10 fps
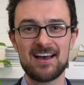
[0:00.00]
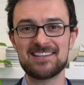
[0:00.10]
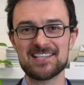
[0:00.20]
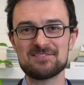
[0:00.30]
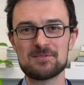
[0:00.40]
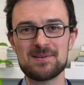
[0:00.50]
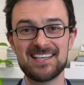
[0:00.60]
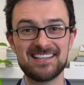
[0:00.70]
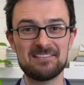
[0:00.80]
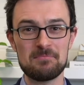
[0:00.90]
I think you've all
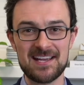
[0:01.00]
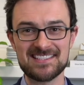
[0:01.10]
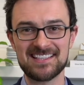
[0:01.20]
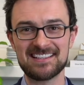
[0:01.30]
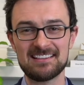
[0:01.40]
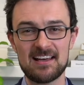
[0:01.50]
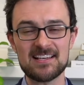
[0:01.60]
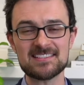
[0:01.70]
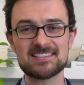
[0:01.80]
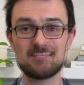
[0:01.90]
been an amazing
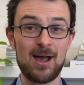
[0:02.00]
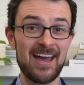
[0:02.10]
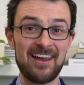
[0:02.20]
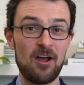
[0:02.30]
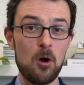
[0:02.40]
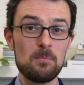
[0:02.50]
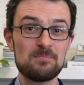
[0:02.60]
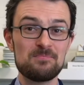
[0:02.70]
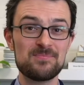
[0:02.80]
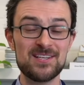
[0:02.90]
class, and I
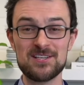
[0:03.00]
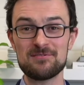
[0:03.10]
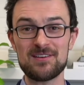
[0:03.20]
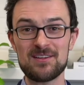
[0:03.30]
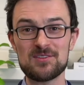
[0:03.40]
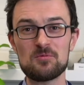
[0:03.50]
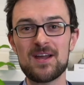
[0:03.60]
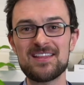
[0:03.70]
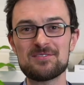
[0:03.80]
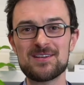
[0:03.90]
hope that you found the
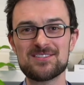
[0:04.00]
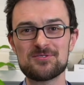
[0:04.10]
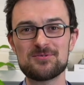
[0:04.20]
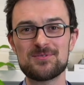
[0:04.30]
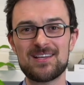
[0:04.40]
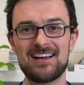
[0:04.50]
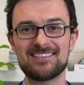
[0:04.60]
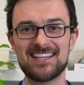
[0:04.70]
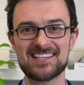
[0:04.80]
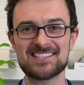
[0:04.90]
way that we do
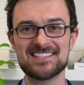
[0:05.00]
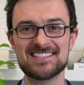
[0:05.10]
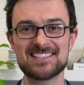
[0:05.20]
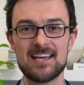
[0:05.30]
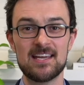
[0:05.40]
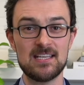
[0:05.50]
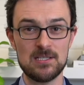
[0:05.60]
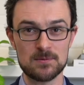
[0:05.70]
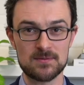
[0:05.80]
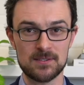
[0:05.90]
our lectures
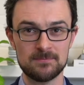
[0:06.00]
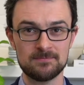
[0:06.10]
useful.